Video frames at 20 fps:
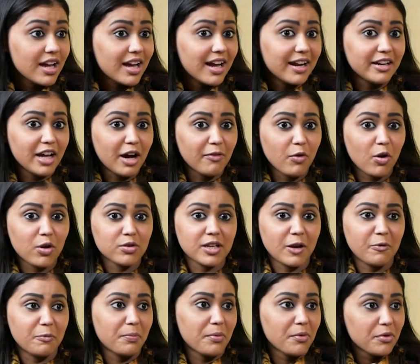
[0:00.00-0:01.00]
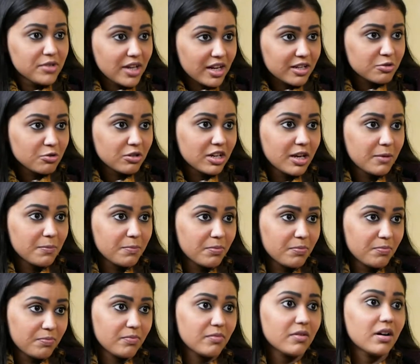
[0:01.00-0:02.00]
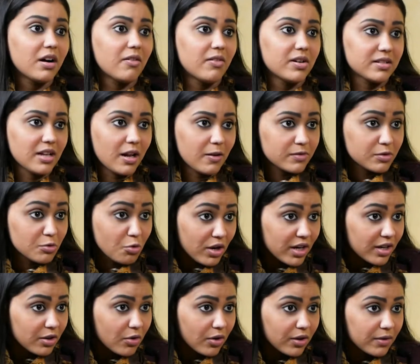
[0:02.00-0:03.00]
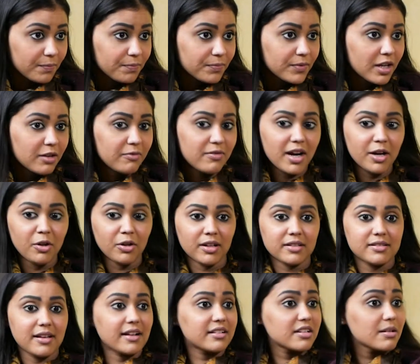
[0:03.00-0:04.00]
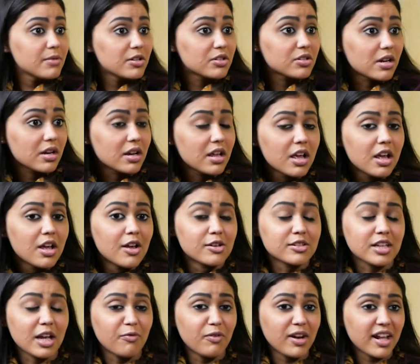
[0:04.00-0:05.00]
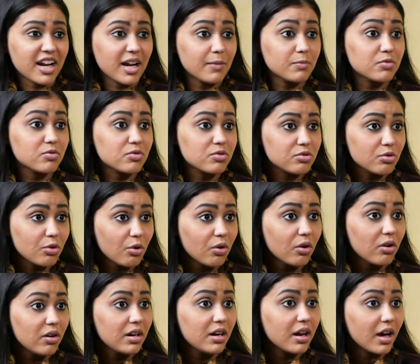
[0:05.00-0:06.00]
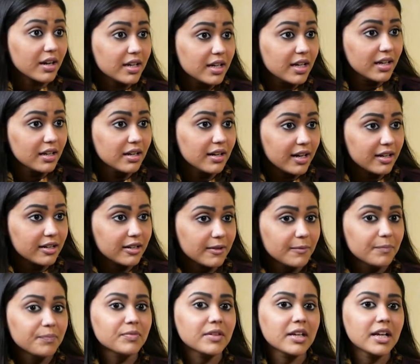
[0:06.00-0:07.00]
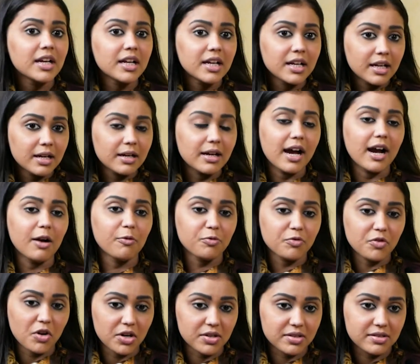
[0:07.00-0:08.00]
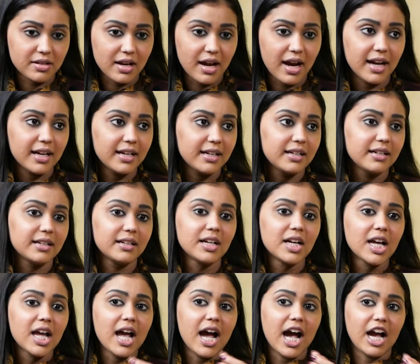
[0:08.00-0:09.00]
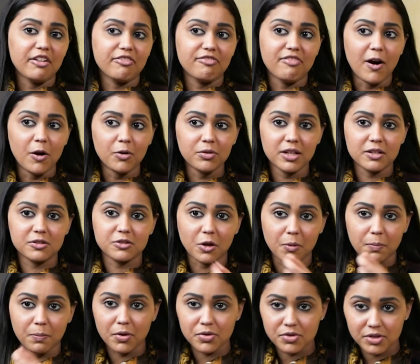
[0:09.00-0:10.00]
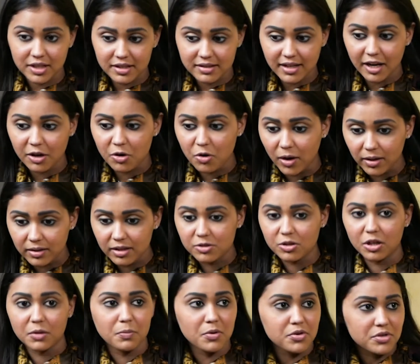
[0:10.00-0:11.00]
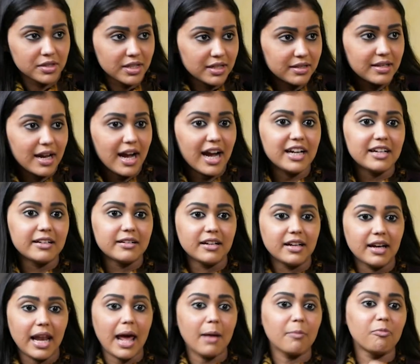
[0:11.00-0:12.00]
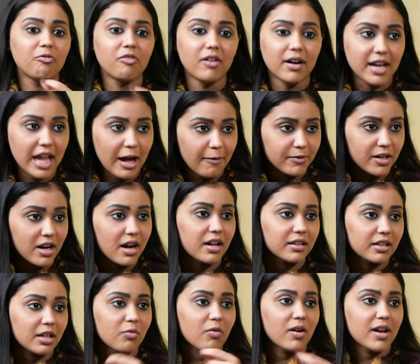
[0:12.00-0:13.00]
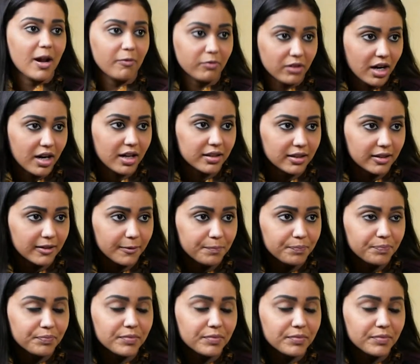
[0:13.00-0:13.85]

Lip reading: And now we also have projects to keep ourselves going on. We are doing this exhibition. So I feel like I'm so lucky that, of course, I found these opportunities, I got these opportunities, I grabbed one after another.